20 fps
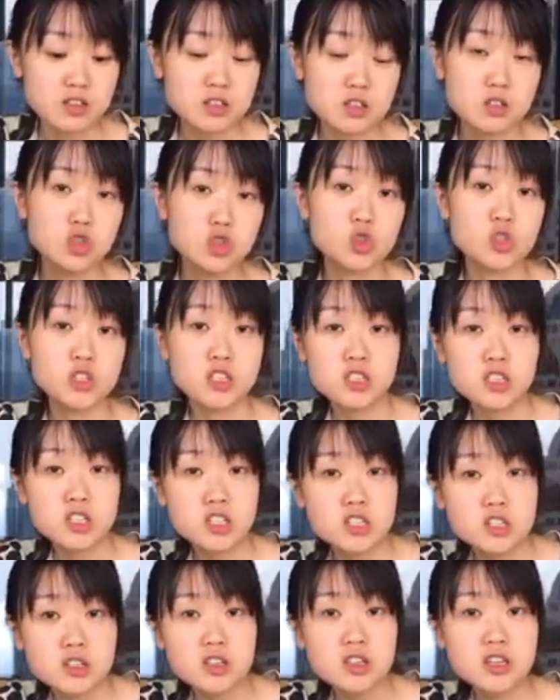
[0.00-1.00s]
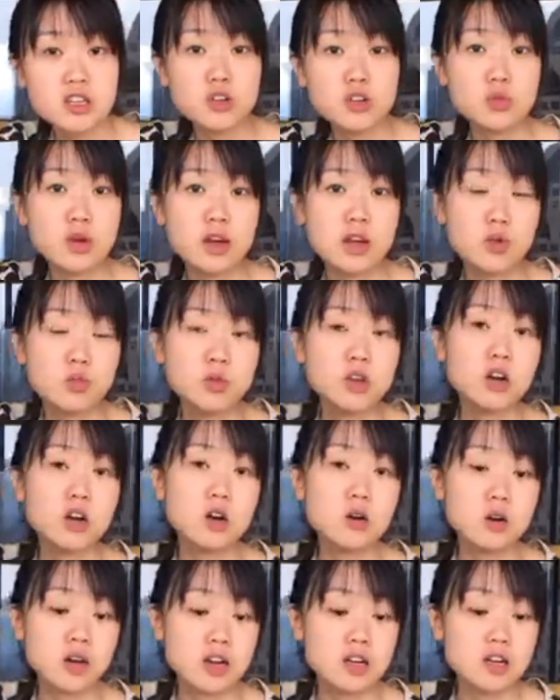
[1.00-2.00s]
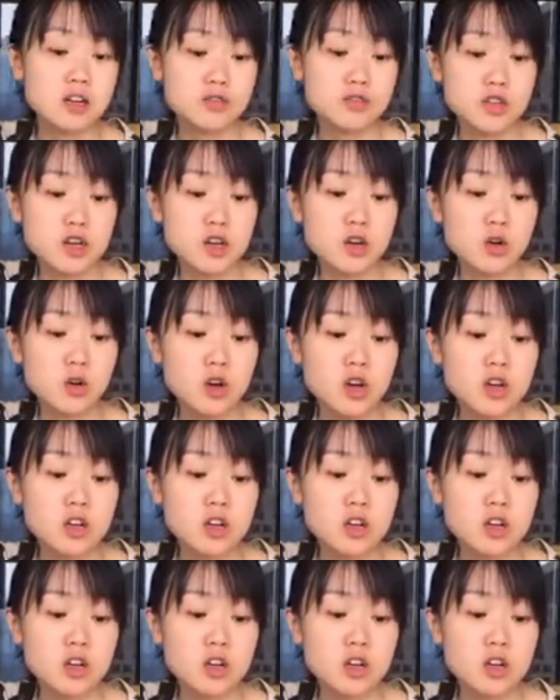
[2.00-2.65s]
So traditionally, right, we all kind of know,